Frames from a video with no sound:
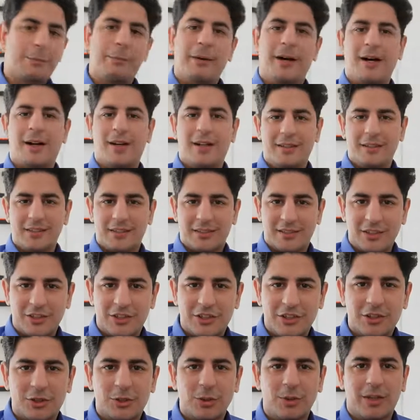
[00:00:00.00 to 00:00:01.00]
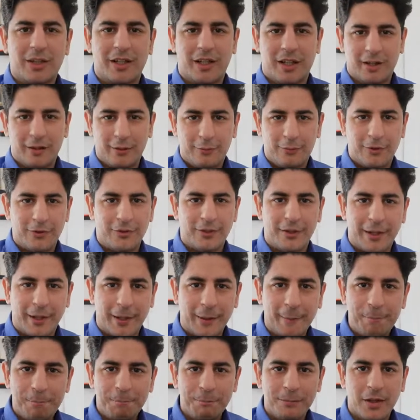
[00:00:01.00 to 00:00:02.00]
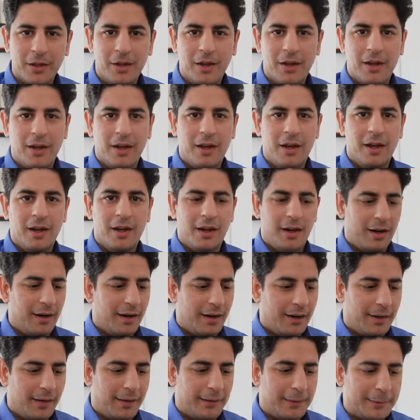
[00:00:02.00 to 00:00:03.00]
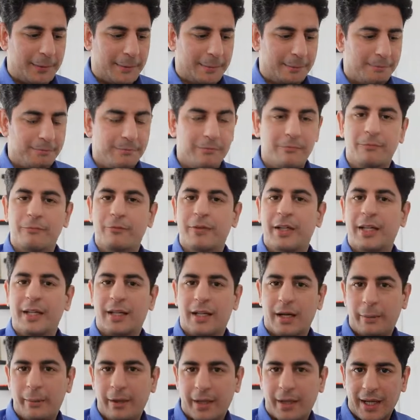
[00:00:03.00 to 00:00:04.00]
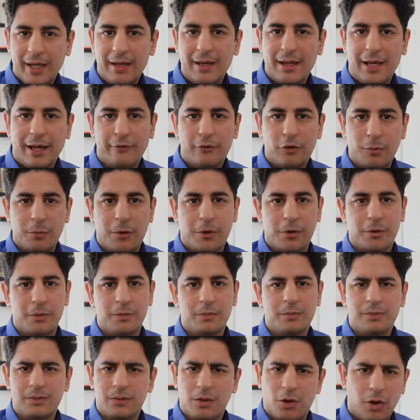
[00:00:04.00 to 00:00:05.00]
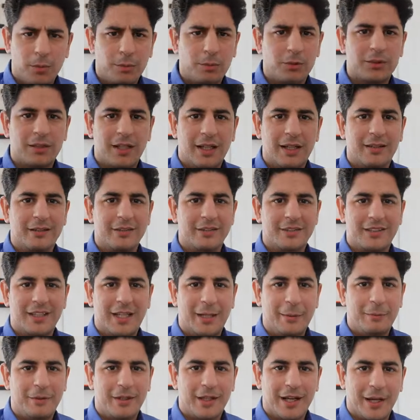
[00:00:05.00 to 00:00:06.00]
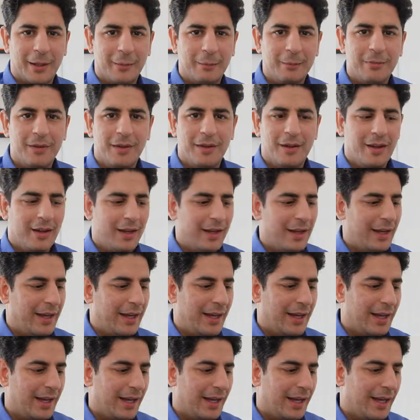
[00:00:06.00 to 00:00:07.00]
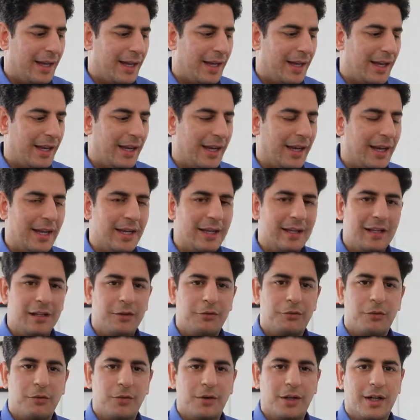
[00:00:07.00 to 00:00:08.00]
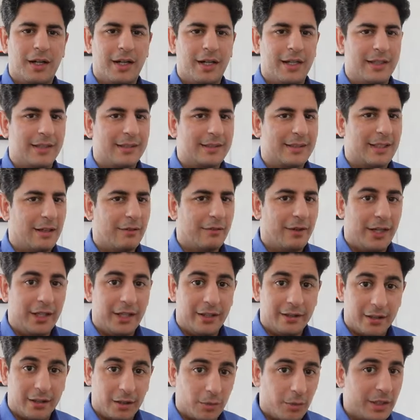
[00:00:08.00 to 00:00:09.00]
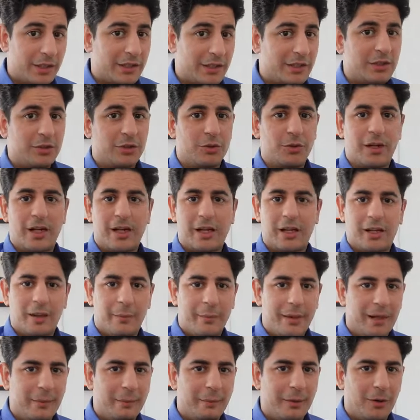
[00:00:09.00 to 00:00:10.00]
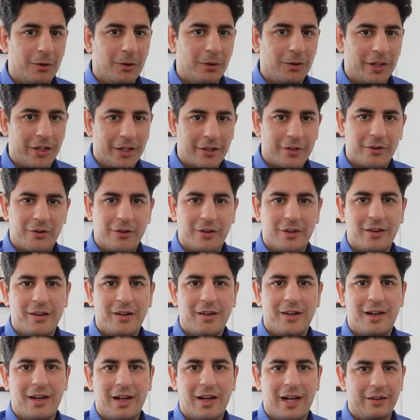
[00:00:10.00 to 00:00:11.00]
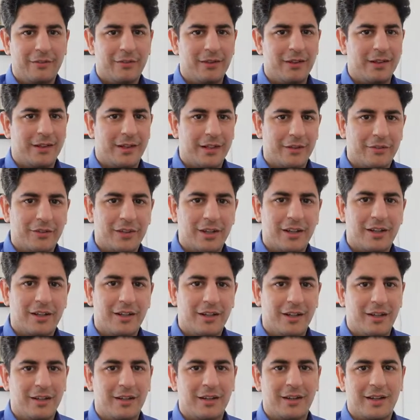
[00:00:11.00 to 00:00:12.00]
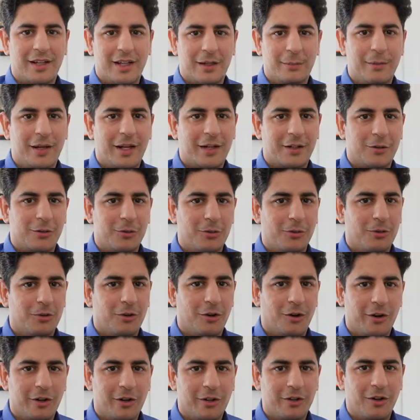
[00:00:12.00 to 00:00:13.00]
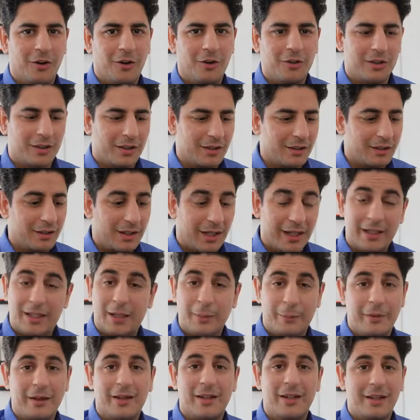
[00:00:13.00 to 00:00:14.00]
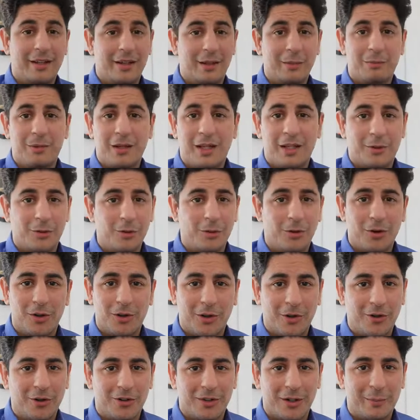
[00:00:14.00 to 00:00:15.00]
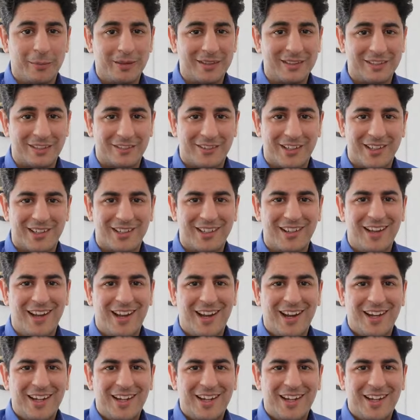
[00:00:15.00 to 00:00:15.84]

park our discussions over here for the day. We'll again live tomorrow, almost like the same time. And if you guys have any other questions, you can comment below later on. I will definitely get back to all the. I typically reply to all your comments, right?